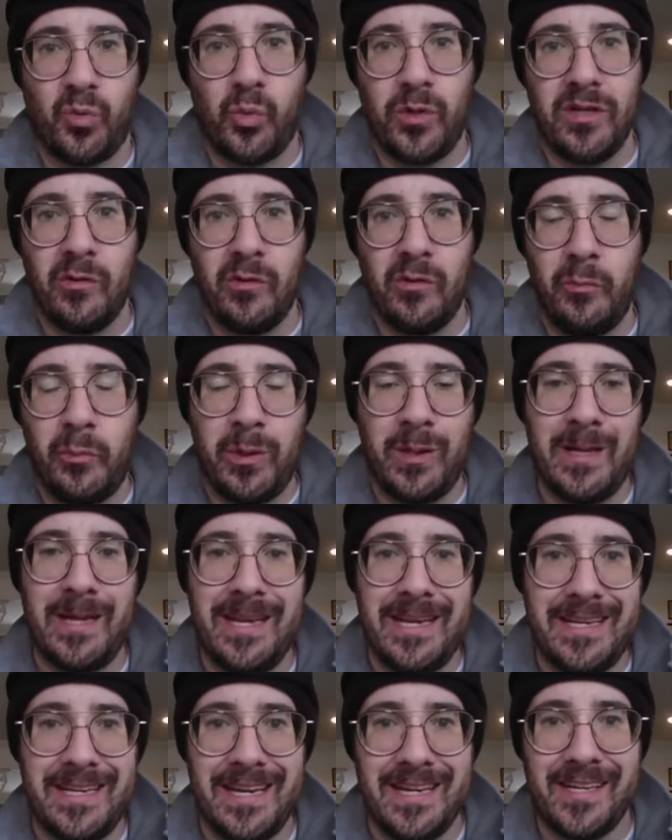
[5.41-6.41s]
will
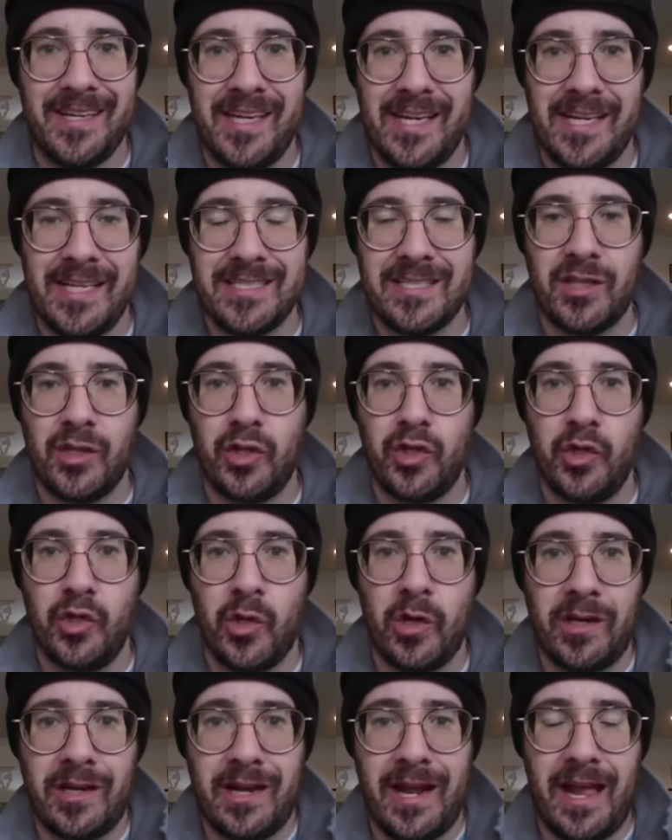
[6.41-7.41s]
play against the New
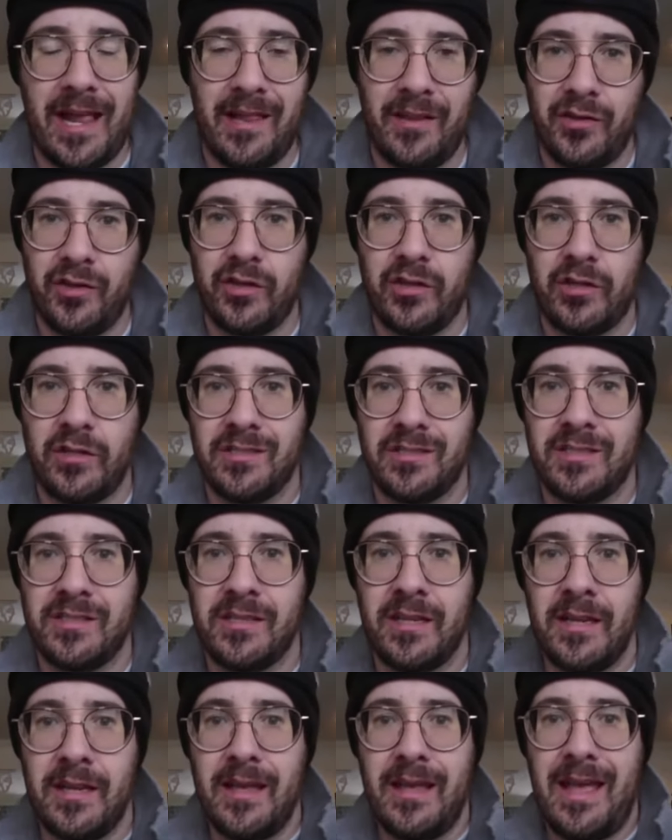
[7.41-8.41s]
York Islanders